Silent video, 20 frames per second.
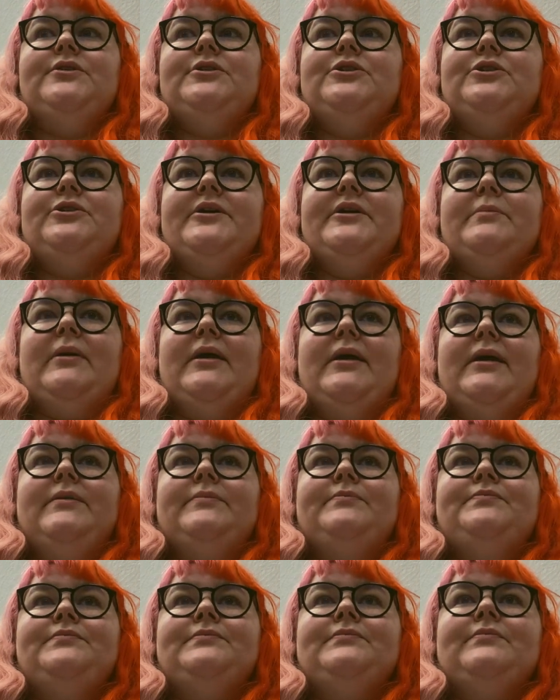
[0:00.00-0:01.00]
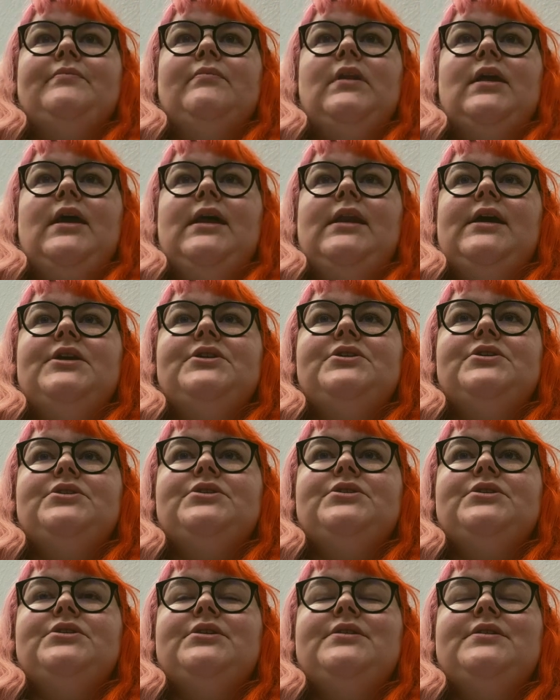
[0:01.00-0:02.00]
streaming. And I
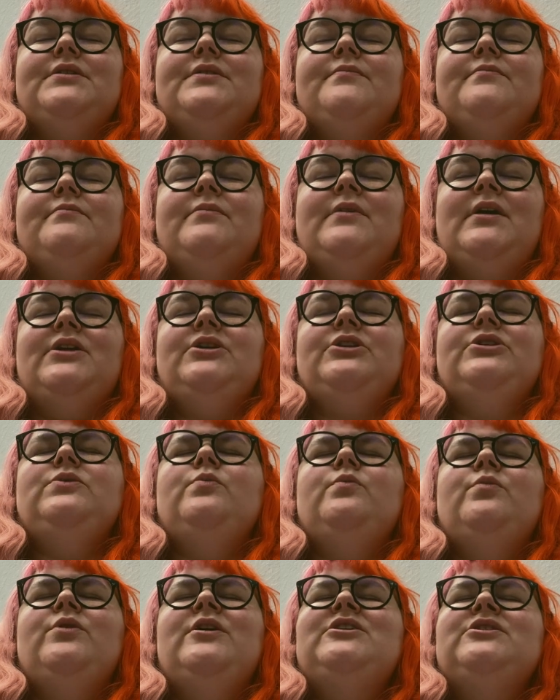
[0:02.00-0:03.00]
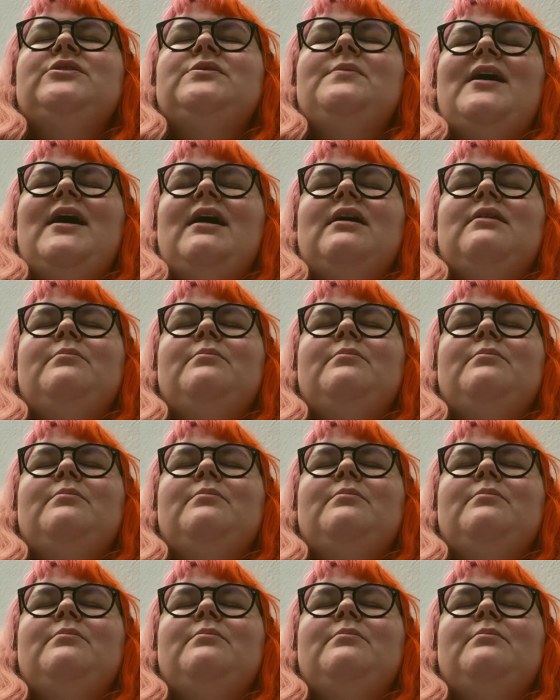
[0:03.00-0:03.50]
just, like, I just wish we had a